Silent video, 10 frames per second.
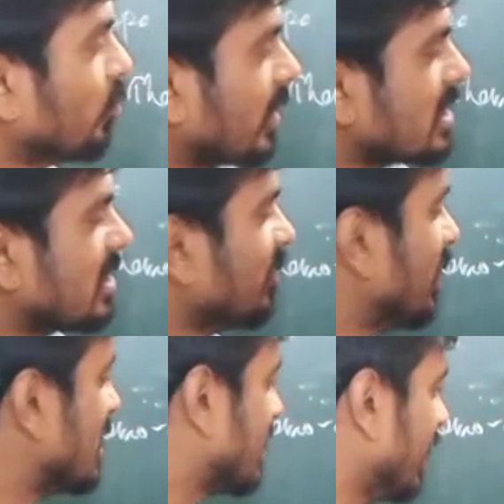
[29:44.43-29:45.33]
can
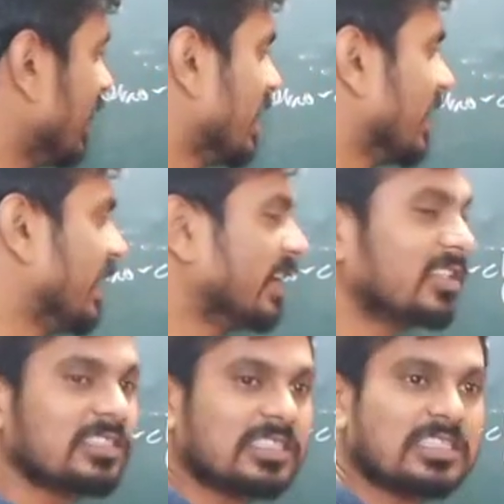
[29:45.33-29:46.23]
simply say here
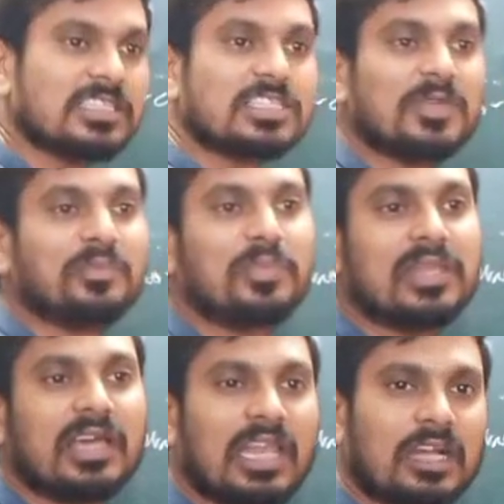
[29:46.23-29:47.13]
this is a
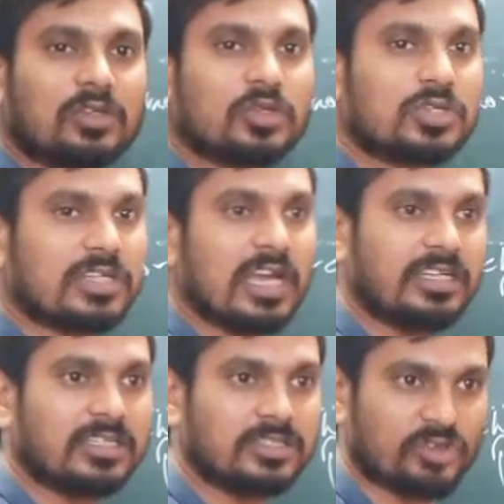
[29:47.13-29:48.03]
simple
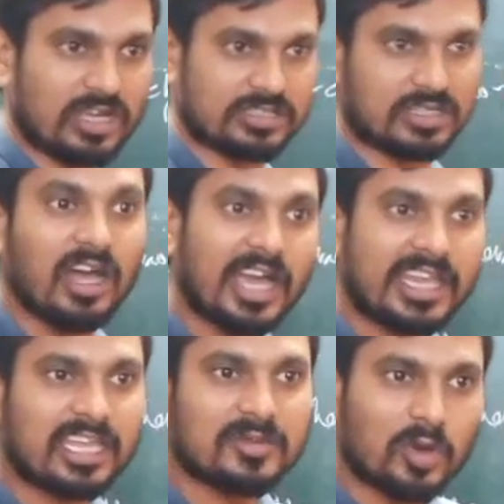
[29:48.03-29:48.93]
electrostatic attraction.
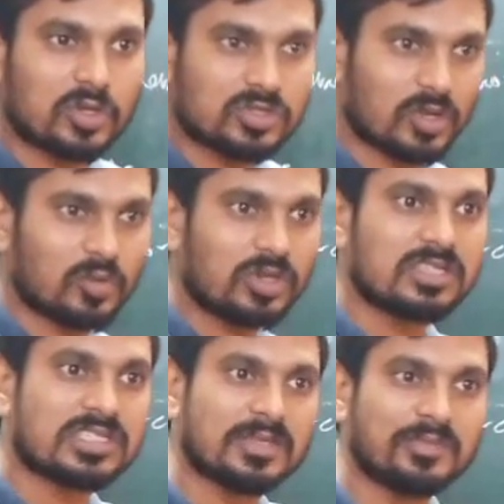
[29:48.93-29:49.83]
Ionic bonds are what?
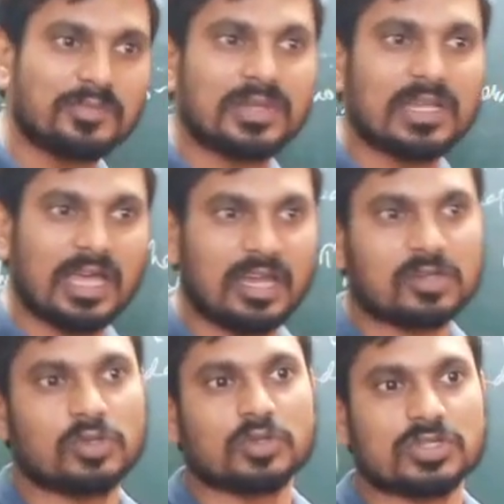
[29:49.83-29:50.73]
Simple
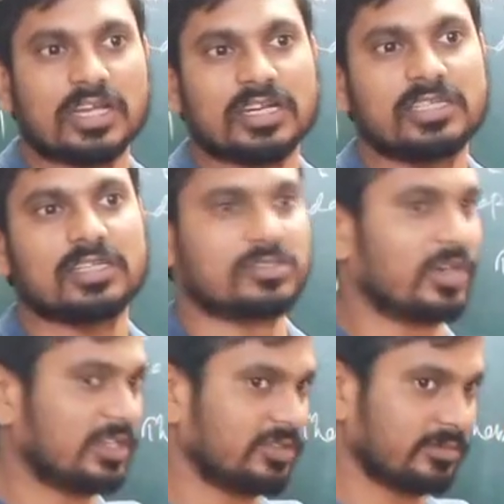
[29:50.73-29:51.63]
electrostatic
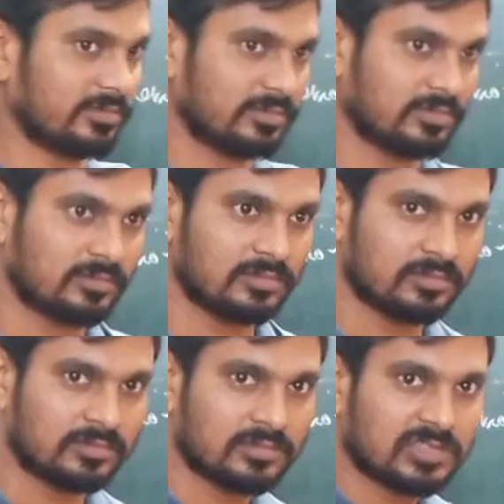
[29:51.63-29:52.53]
attraction.
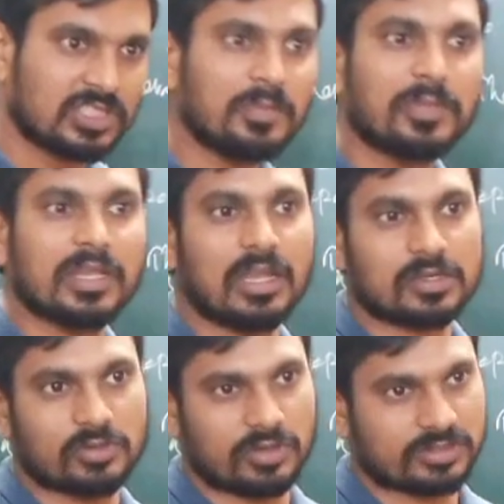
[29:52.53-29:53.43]
Simple
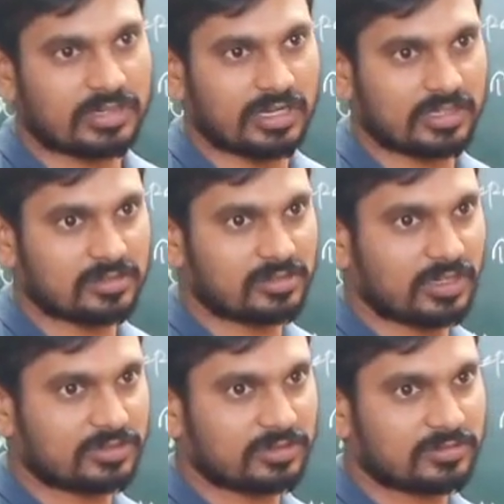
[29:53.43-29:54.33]
electrostatic
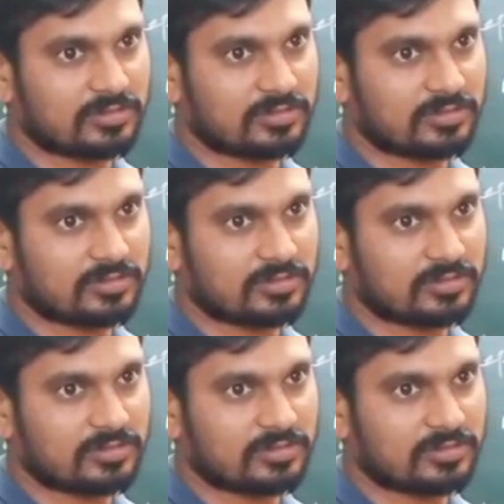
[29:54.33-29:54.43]
attraction.